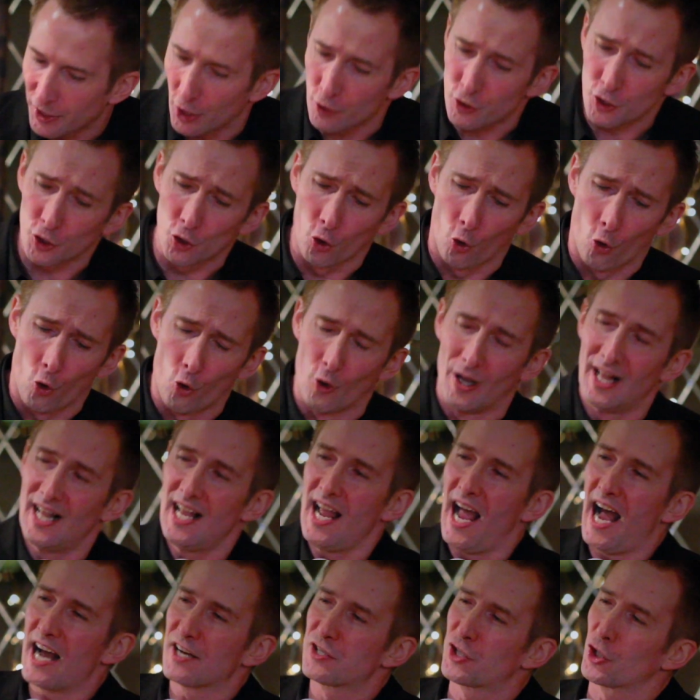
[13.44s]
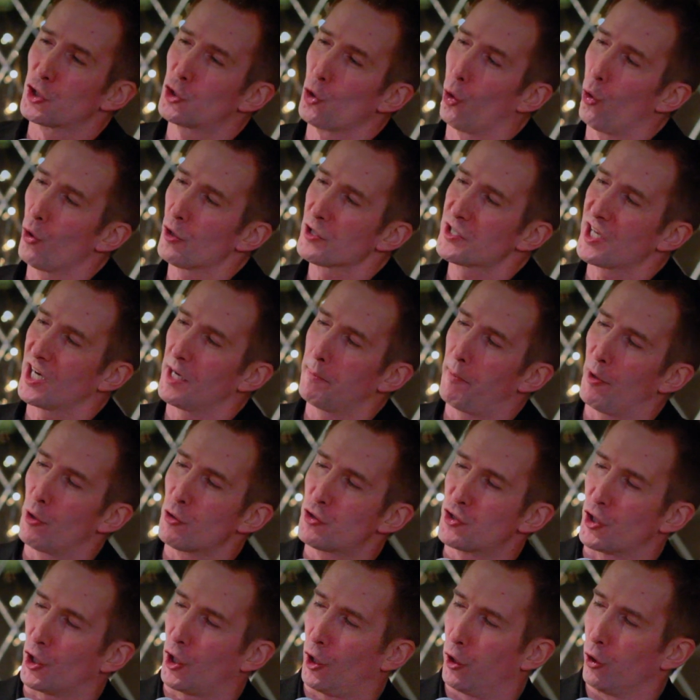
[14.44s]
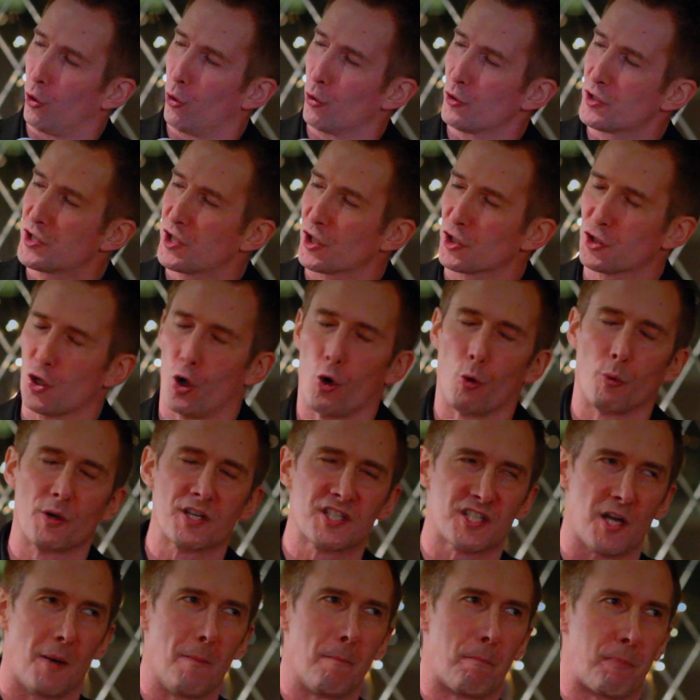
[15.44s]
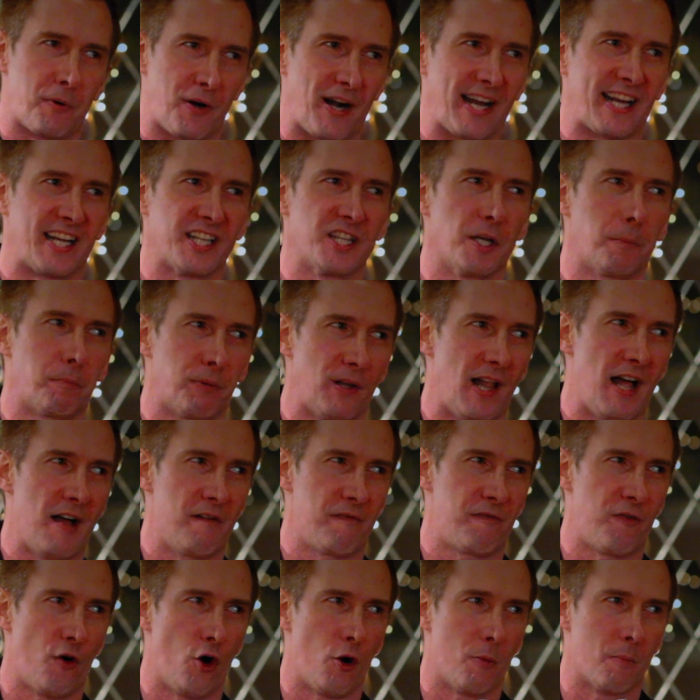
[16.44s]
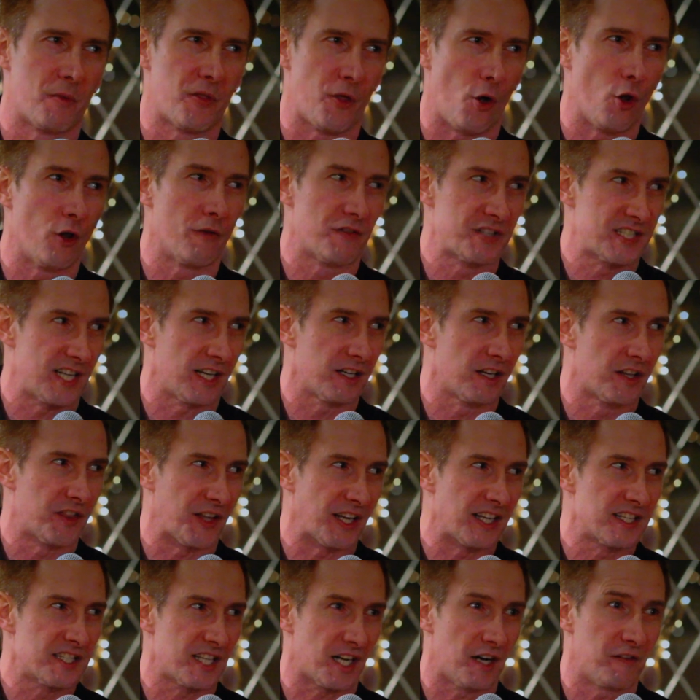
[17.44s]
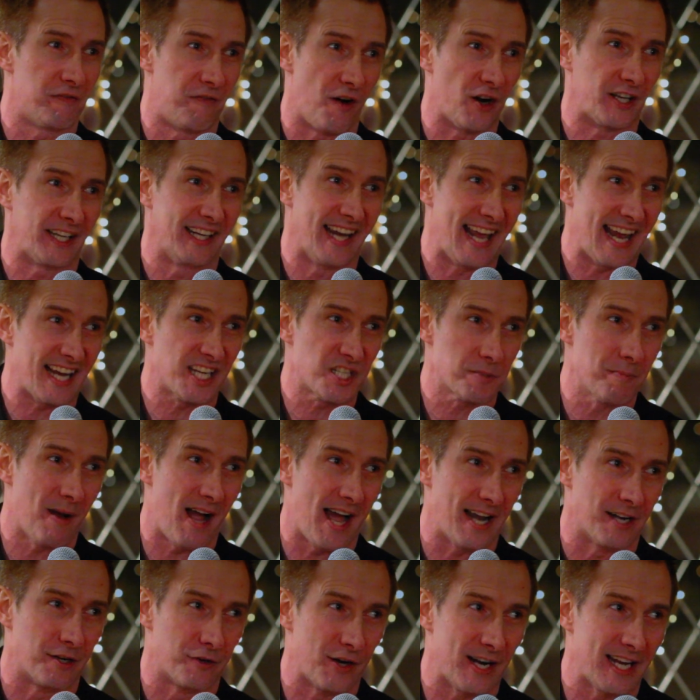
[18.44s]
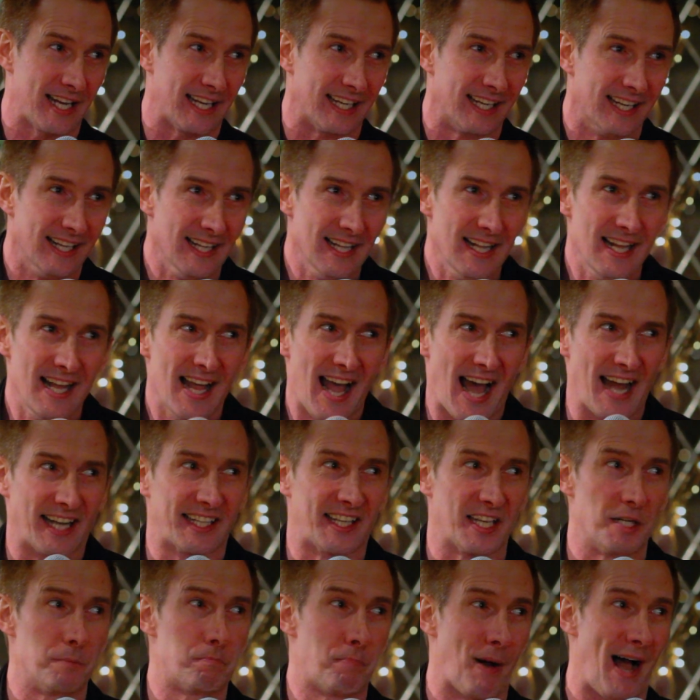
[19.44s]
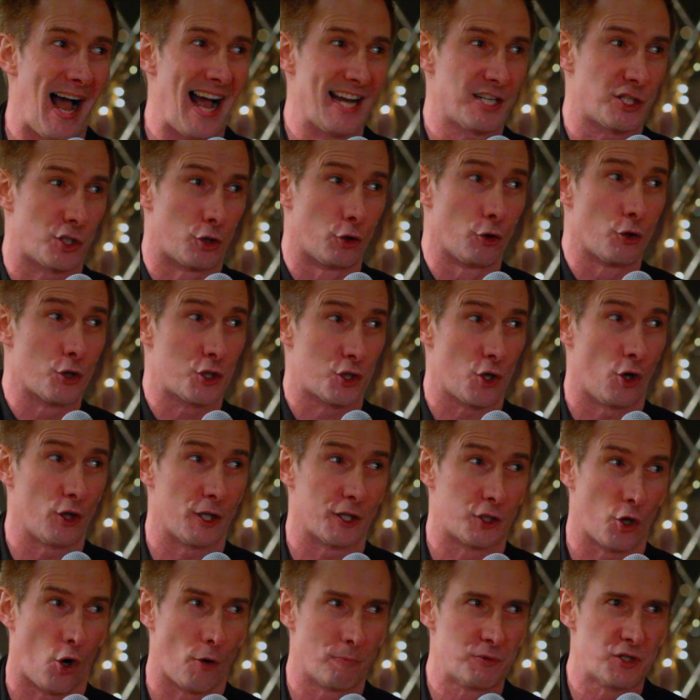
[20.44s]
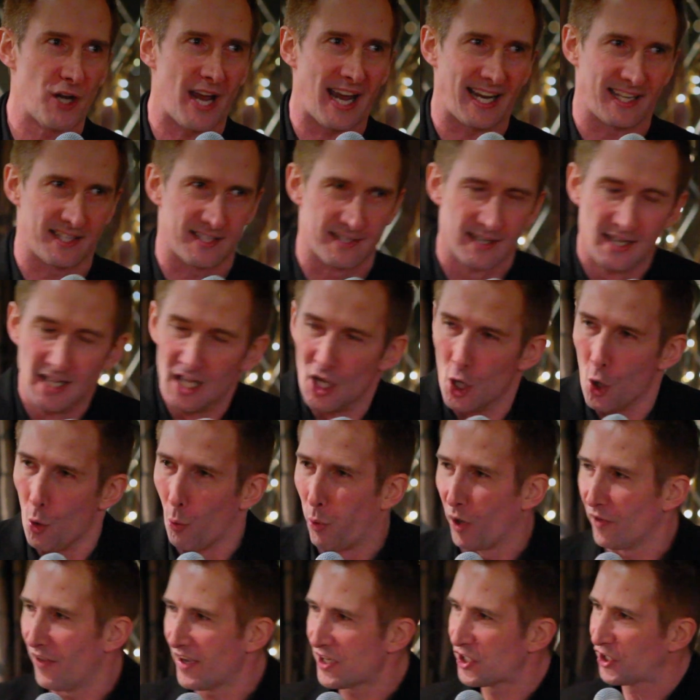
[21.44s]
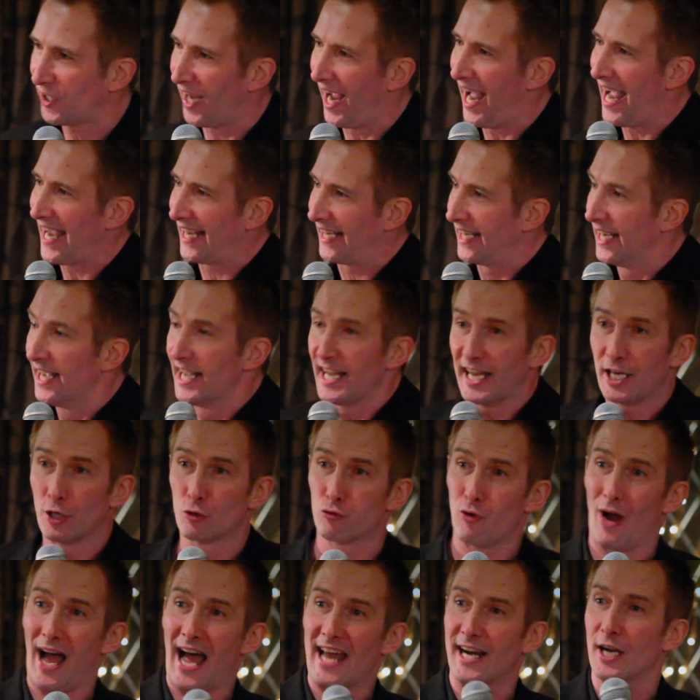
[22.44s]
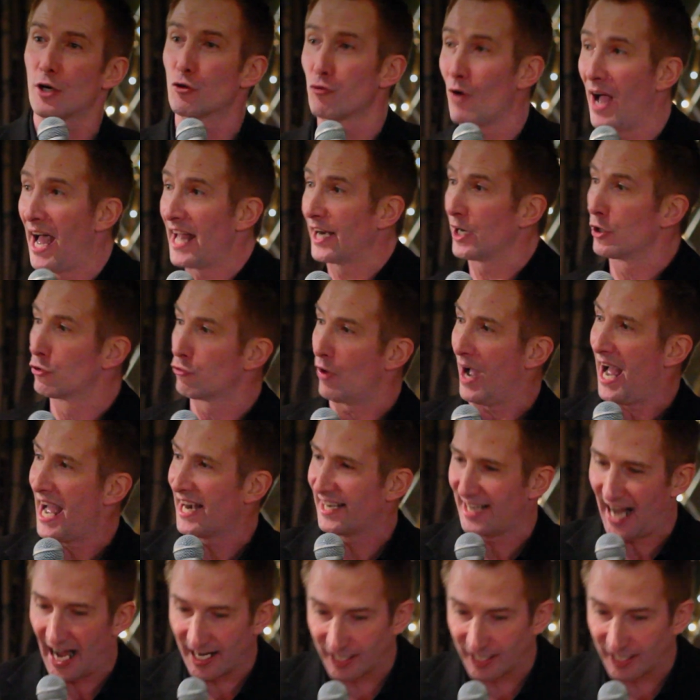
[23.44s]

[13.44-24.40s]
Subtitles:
Now, you know, as the doors are about to close, there's always some prick in the platform who all of a sudden thinks they're a fucking X-Man, right? And can pass through solid objects. Well, this guy, he ran and ran and ran,